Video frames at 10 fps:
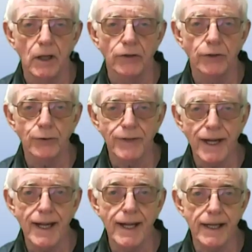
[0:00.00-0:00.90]

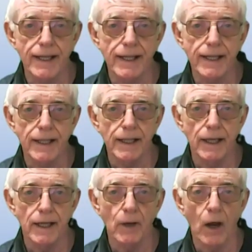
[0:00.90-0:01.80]
Today,
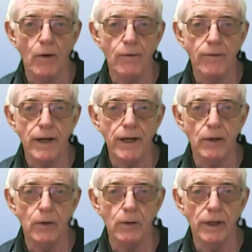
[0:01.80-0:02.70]
our
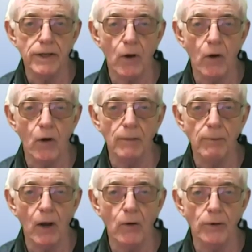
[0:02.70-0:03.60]
video is all
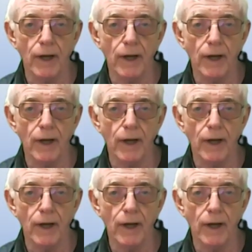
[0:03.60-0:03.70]
about